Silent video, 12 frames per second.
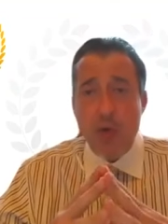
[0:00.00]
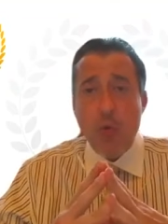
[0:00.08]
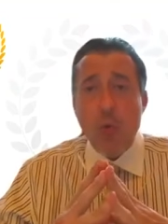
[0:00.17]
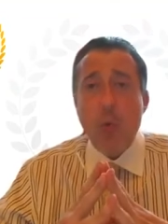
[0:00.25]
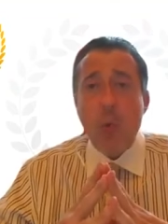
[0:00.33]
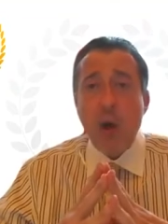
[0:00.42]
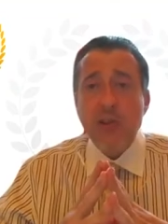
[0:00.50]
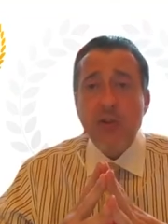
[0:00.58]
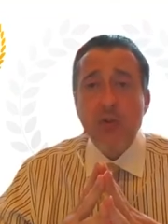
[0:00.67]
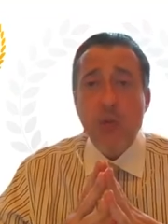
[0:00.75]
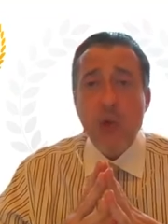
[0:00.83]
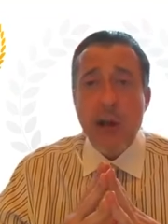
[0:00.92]
What
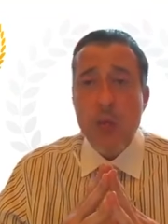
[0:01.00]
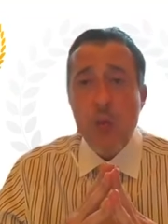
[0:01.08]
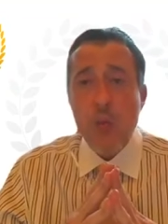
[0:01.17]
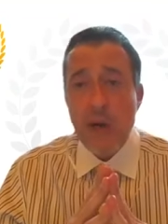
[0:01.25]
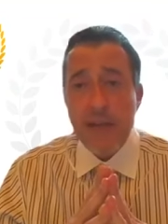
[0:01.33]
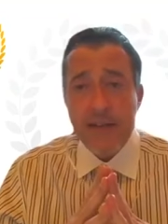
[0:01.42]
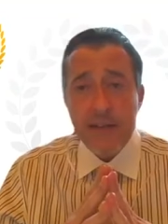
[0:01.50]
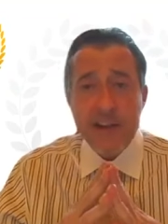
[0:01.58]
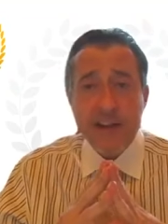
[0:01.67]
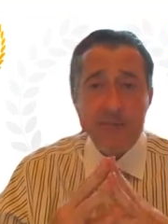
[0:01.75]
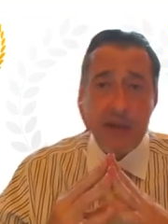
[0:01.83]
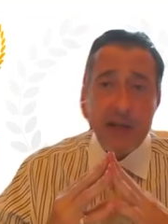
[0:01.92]
do I want
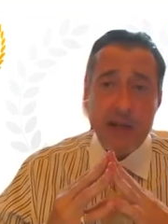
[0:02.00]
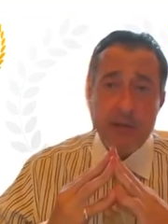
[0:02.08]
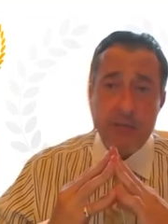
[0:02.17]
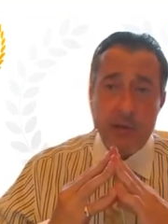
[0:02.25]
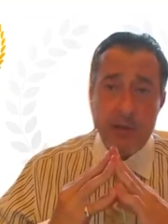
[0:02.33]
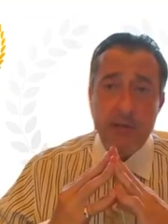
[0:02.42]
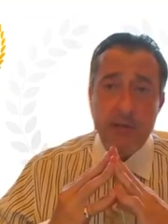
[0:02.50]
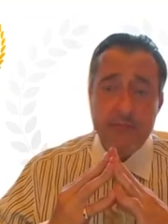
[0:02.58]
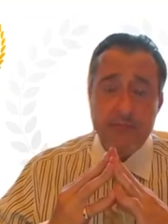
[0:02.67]
out of my career?